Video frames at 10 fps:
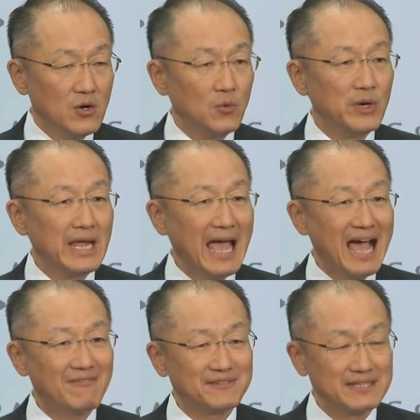We
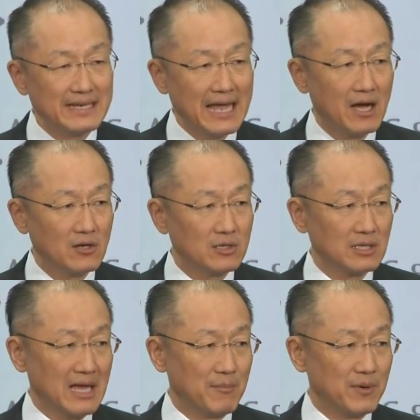have to now
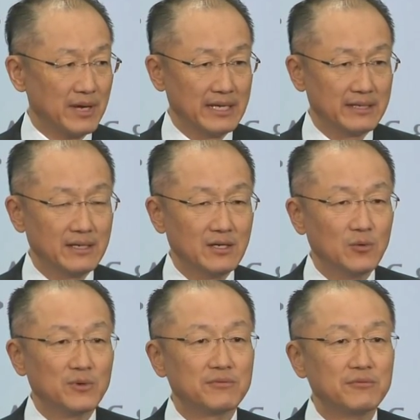collaborate
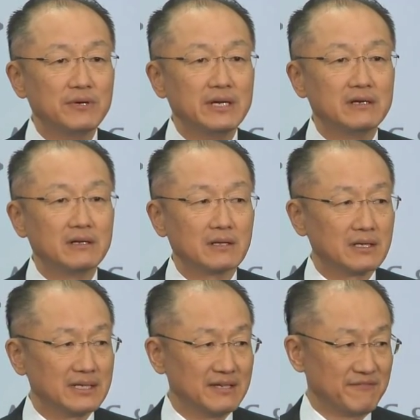with
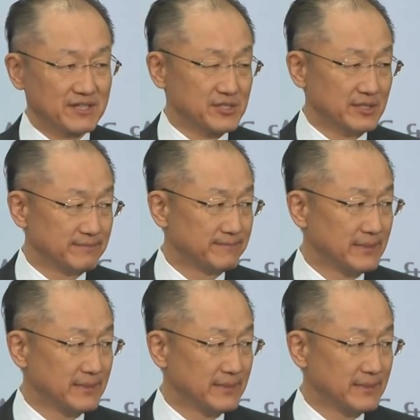real conviction